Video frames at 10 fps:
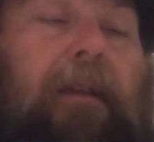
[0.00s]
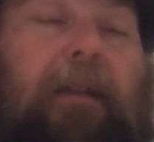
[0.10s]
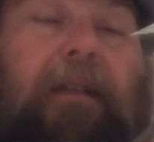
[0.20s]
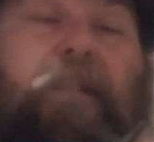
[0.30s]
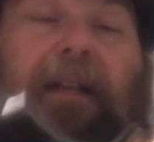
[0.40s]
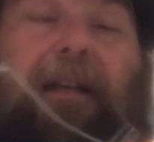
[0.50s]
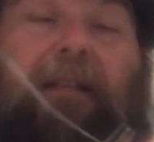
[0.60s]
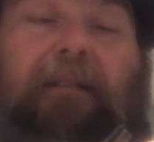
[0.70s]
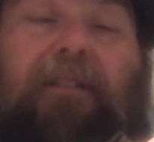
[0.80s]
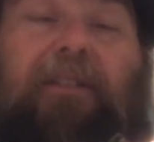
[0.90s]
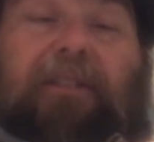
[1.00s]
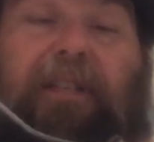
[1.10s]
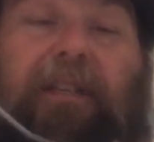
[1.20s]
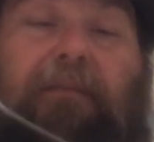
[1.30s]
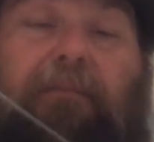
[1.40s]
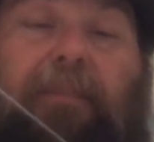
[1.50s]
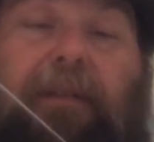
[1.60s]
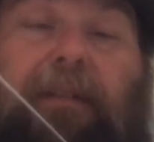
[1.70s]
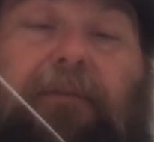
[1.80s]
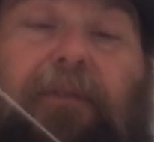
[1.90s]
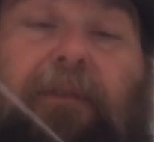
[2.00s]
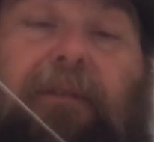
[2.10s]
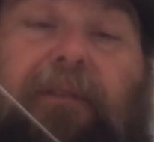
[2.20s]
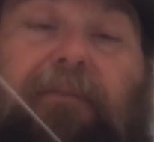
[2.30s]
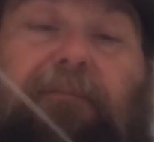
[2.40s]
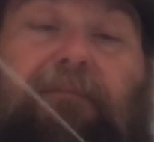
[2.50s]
it's not cheap, but as far as